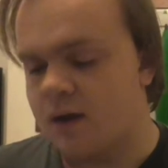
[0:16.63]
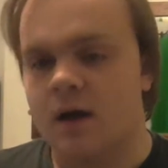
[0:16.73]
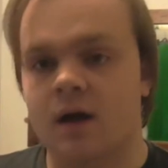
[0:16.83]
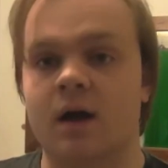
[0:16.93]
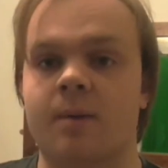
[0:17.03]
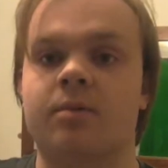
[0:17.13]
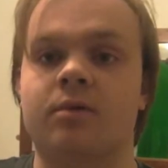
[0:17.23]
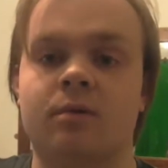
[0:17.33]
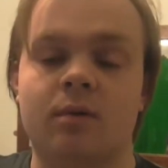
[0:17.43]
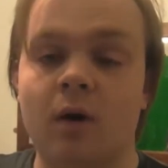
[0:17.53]
a
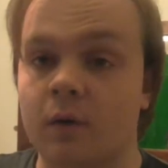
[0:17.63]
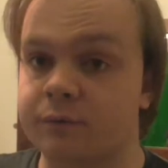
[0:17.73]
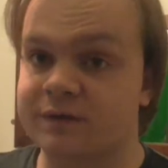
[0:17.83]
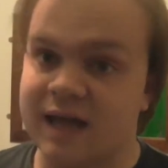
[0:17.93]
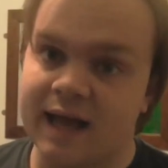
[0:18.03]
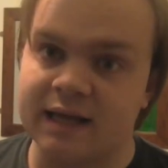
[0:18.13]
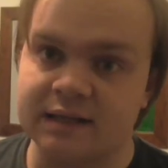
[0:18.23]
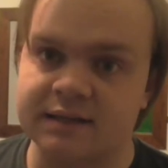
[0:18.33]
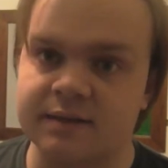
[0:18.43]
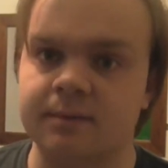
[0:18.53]
couple of
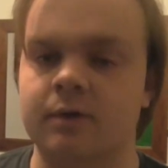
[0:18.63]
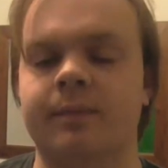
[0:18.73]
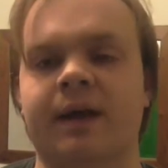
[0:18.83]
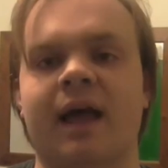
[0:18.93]
days it will be.